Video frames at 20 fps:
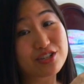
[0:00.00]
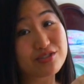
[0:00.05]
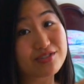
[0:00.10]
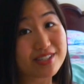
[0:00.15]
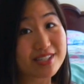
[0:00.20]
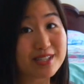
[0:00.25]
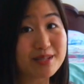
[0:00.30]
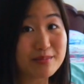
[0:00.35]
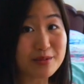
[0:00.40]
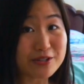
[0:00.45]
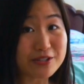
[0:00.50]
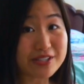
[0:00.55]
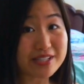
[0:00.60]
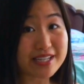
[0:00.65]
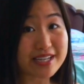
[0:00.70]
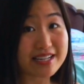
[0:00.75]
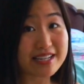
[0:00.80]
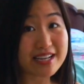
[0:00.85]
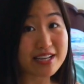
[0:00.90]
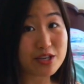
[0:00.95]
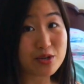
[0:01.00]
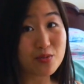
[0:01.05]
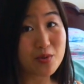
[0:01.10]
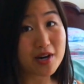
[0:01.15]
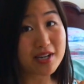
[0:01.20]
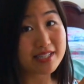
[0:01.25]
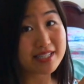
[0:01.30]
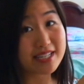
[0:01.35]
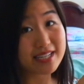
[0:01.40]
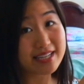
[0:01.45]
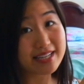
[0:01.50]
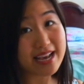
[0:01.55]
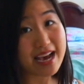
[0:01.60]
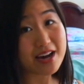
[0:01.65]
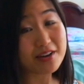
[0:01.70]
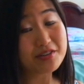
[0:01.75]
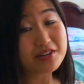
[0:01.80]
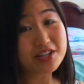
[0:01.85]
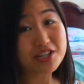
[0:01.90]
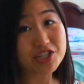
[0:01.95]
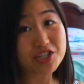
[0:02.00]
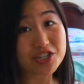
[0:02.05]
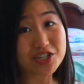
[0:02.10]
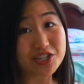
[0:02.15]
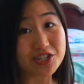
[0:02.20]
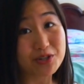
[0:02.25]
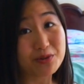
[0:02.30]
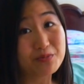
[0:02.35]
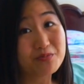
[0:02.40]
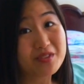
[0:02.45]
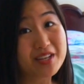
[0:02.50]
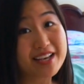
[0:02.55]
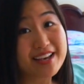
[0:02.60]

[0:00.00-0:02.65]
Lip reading: using the moleskin and you want to take it out of the shoe,